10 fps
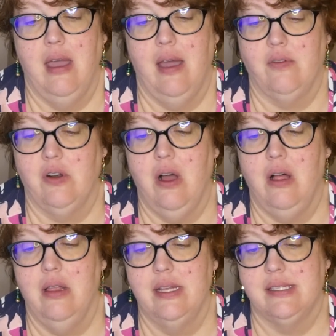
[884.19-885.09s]
After
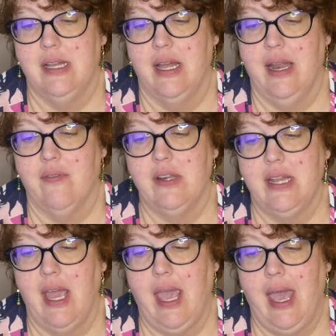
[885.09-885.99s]
all, it's not every
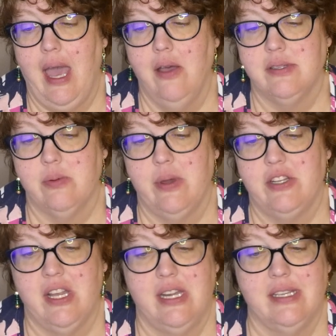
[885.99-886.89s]
day a house
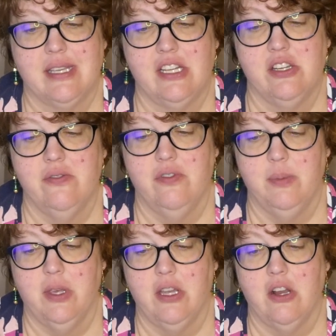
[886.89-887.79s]
witch and his kitchen
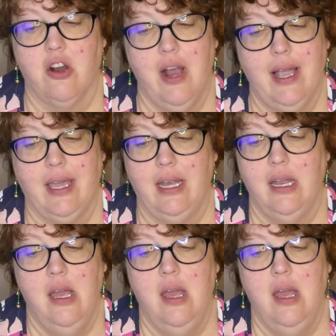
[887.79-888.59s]
familiar Kraken